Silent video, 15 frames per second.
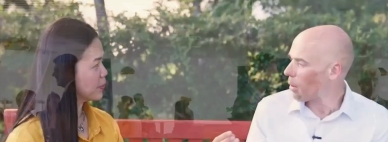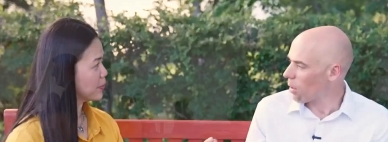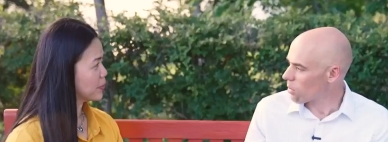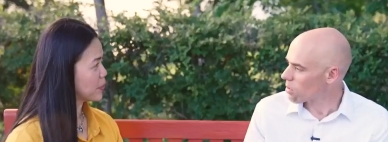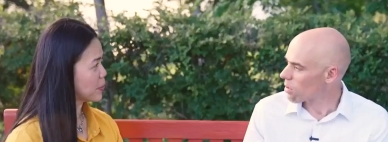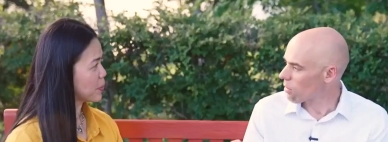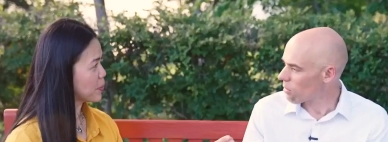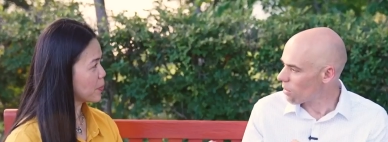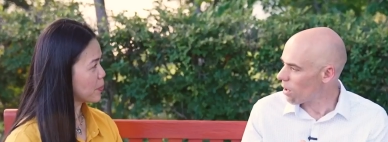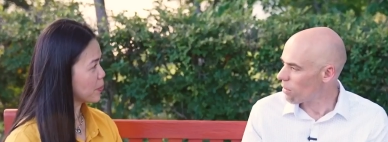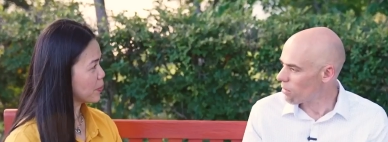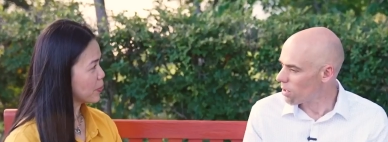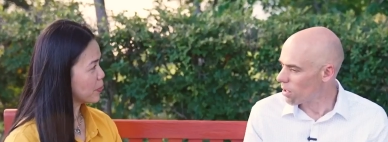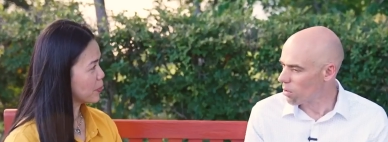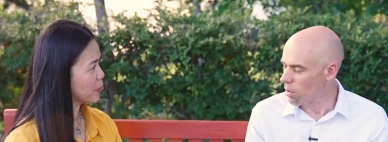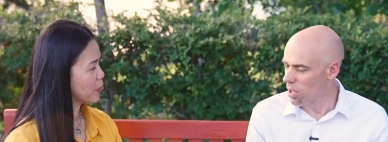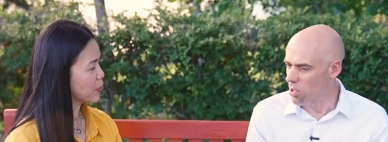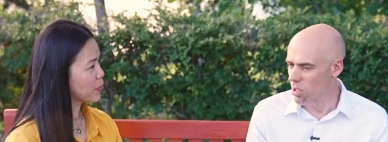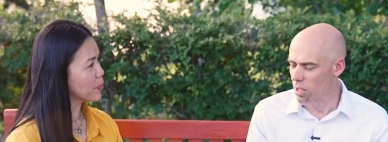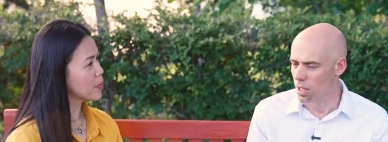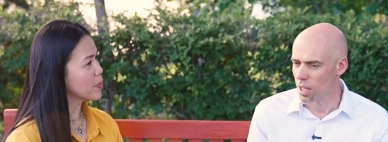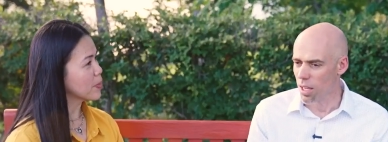Speaker 1: parts of, of the
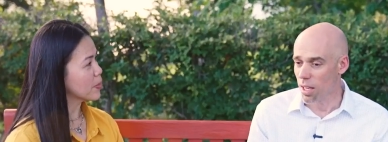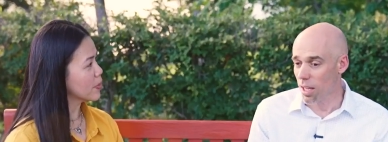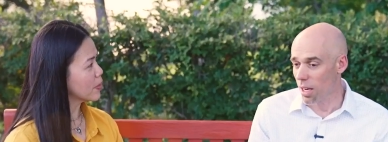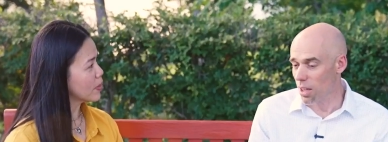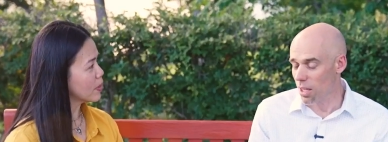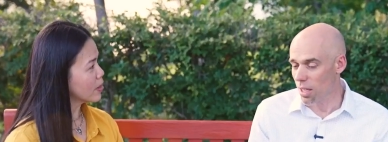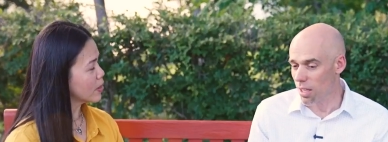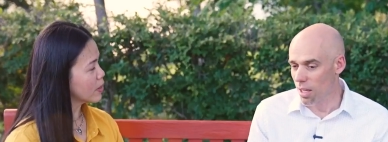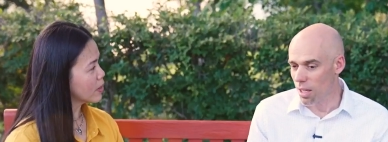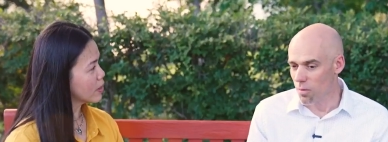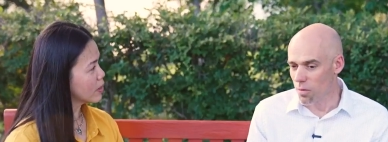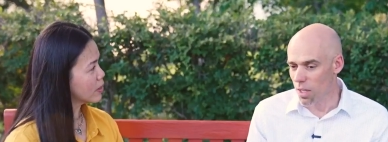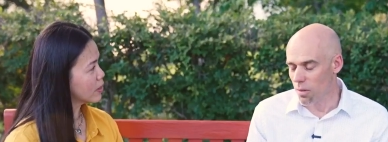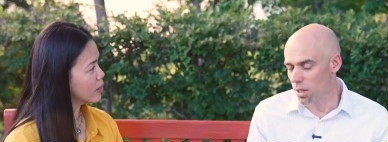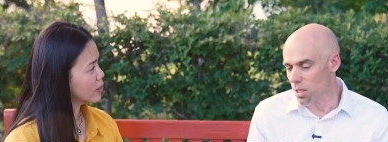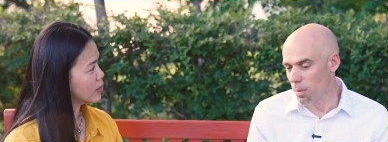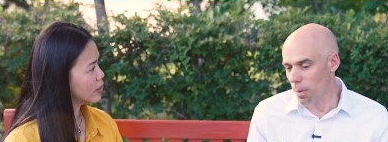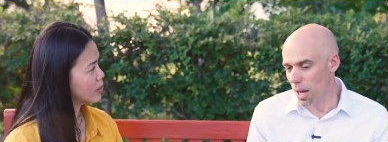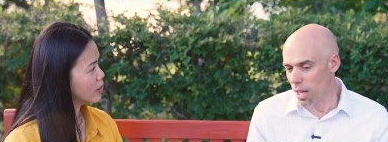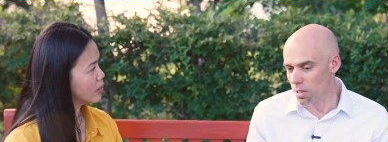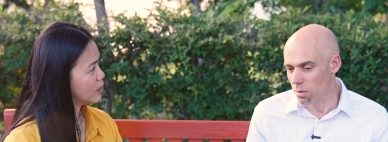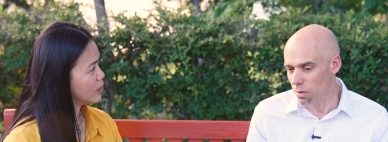equation. And I think even as a
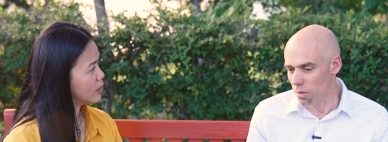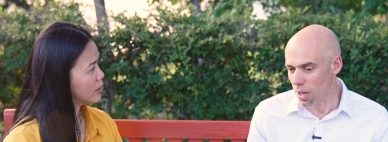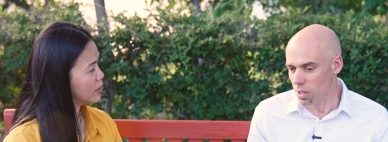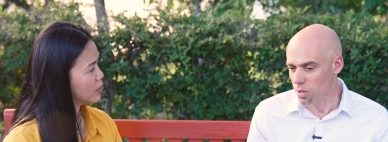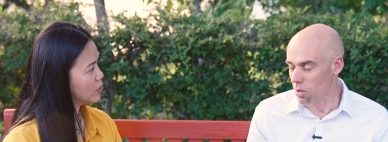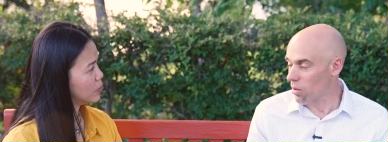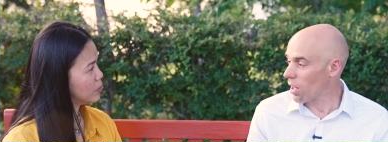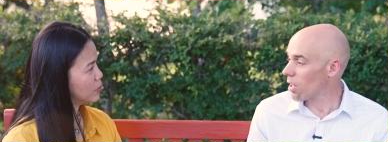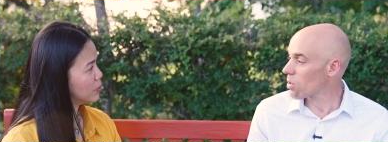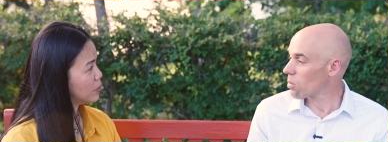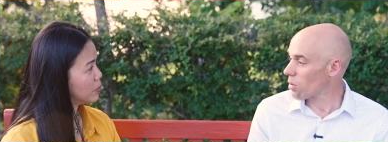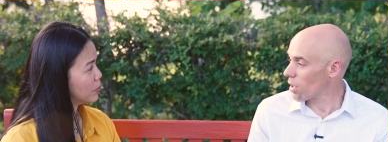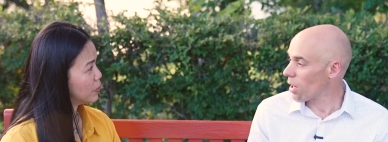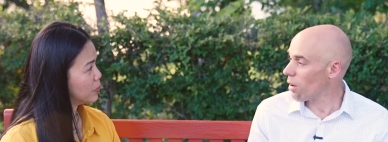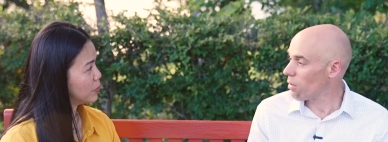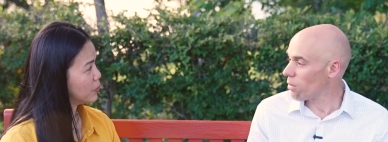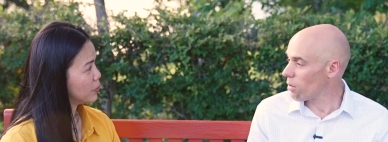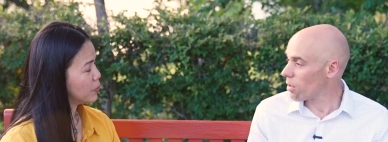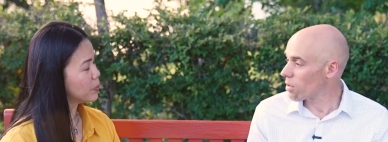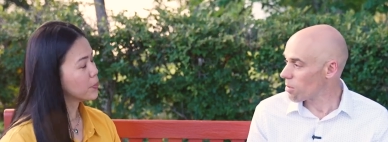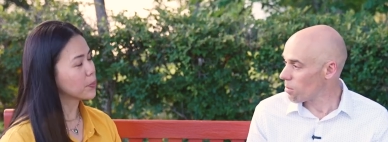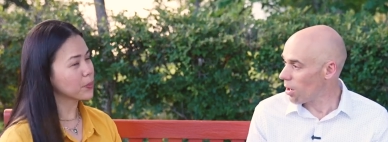passive investor, that's really
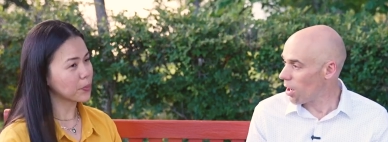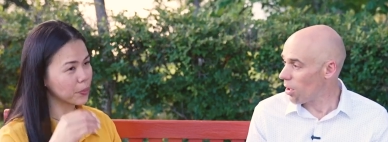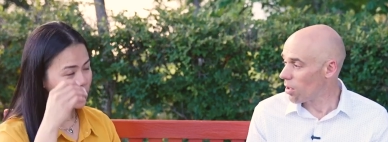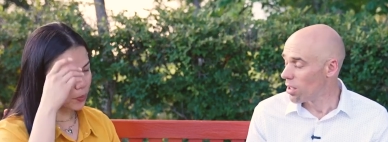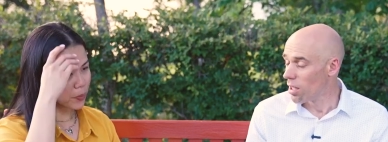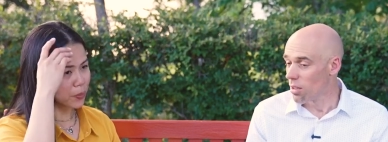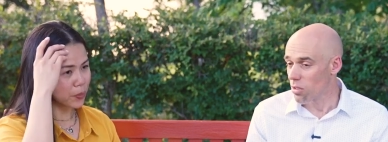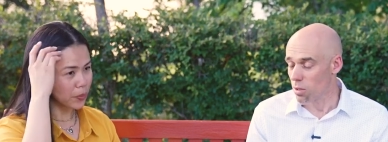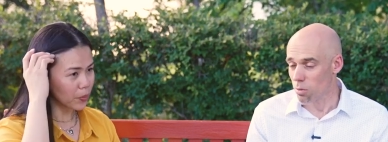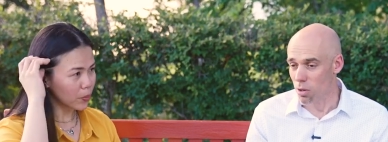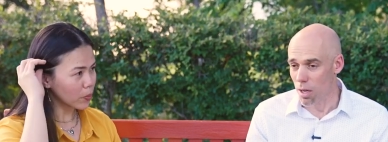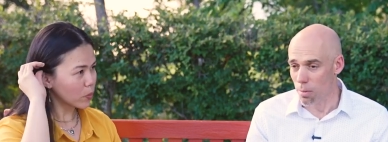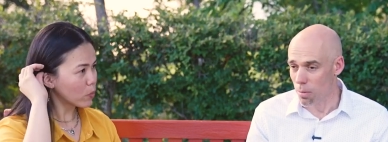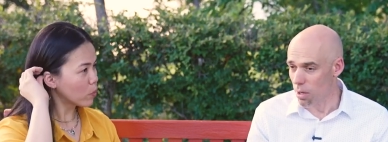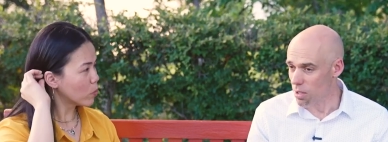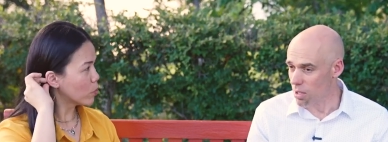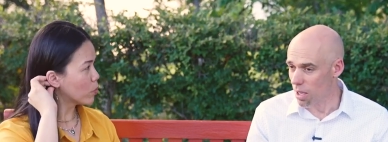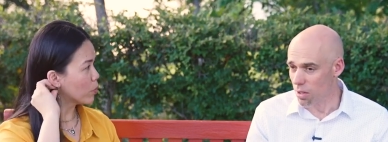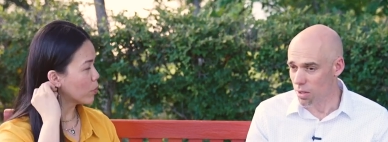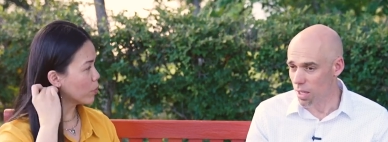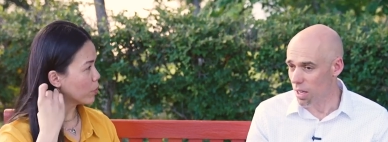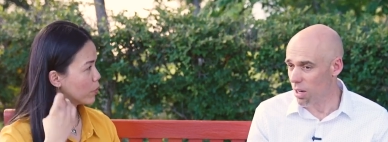helpful as well. Some great books
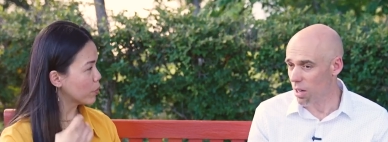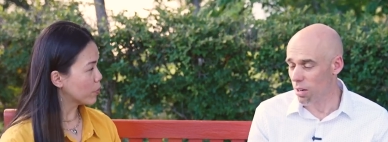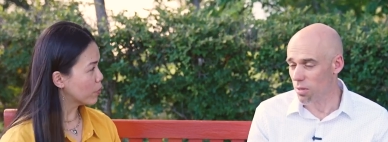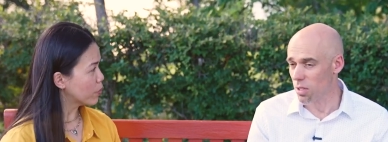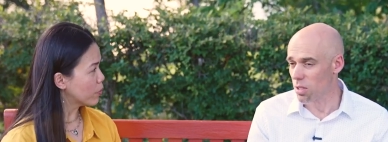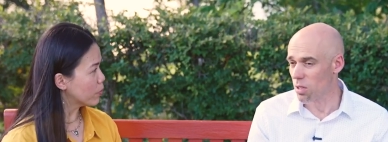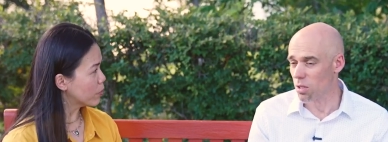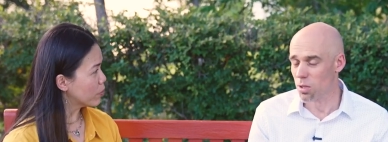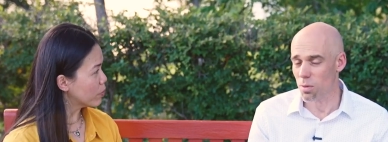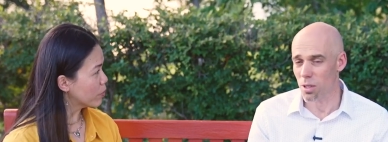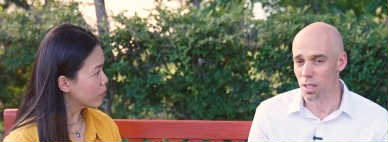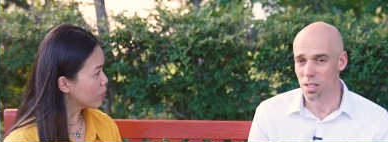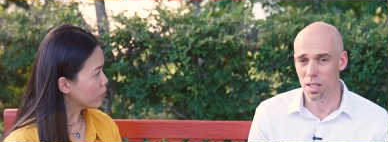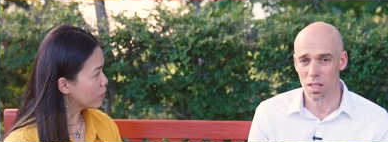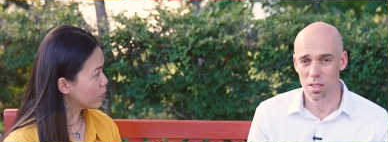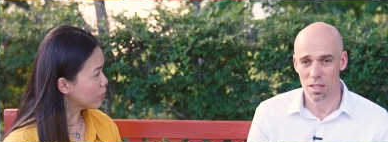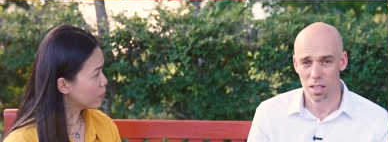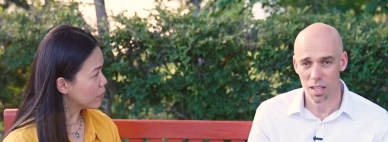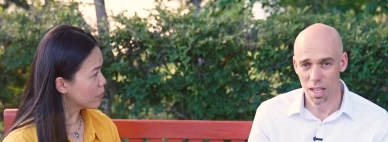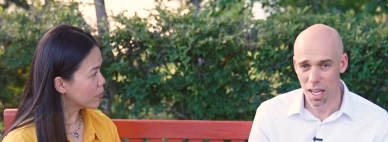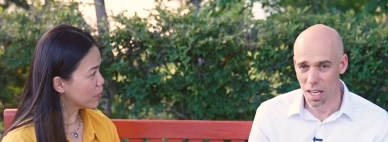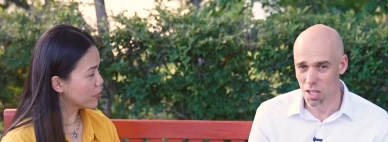out there. If you search real estate
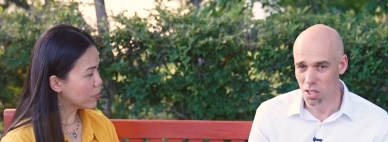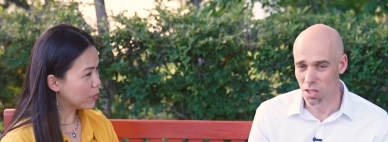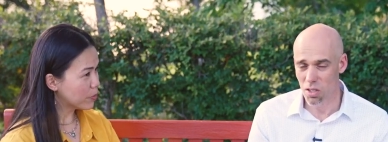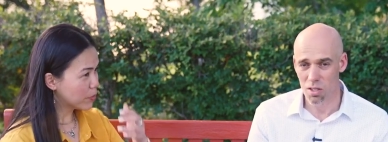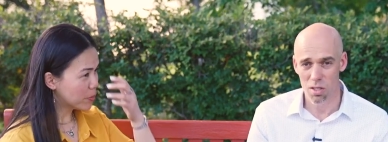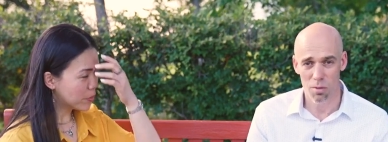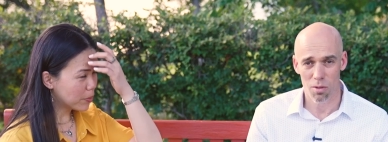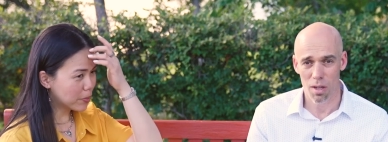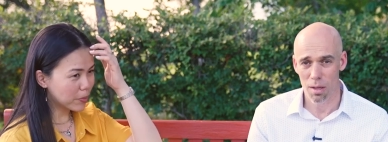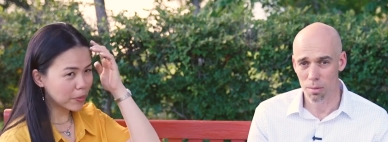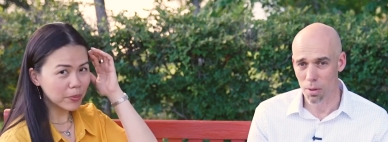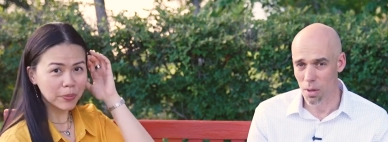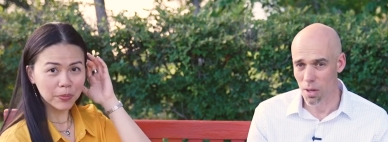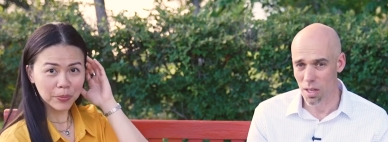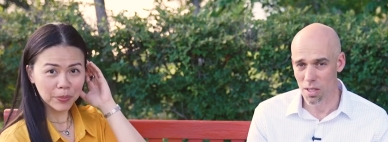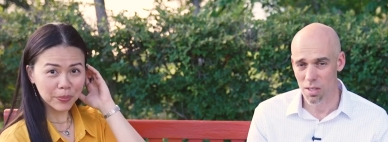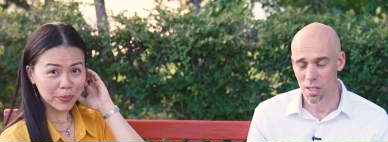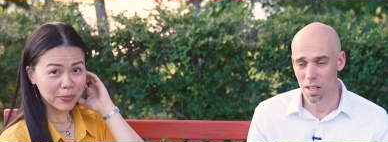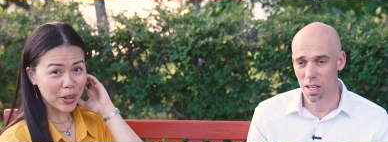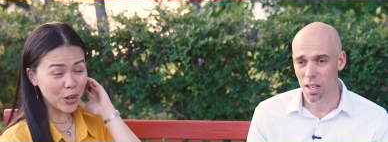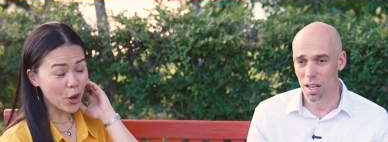syndication, there's some great books.